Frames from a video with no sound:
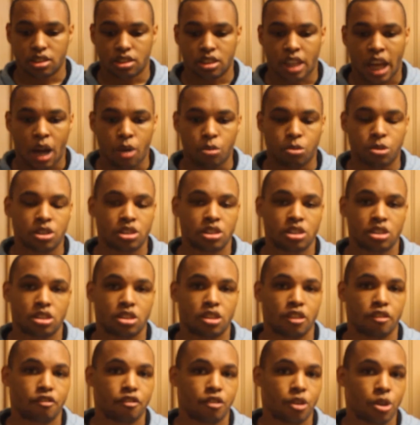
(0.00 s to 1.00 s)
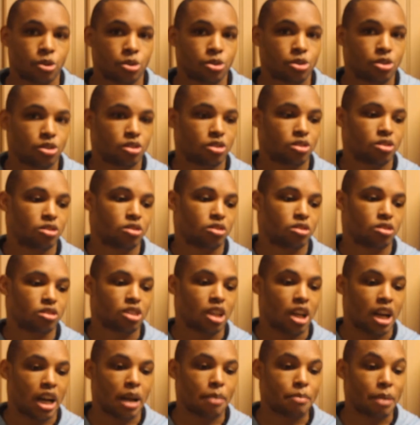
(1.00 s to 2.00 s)
That was the first
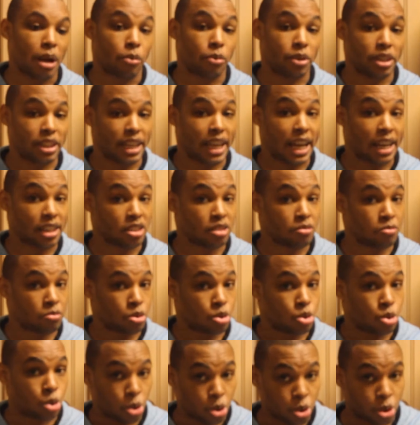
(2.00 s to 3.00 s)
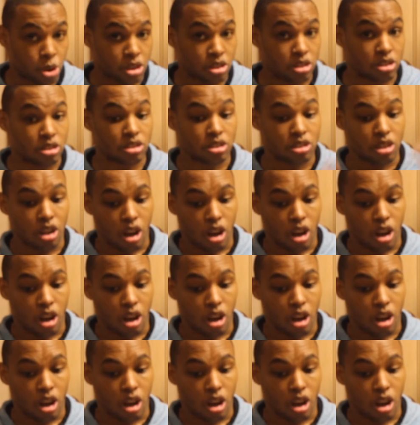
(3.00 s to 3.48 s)
time I really had some good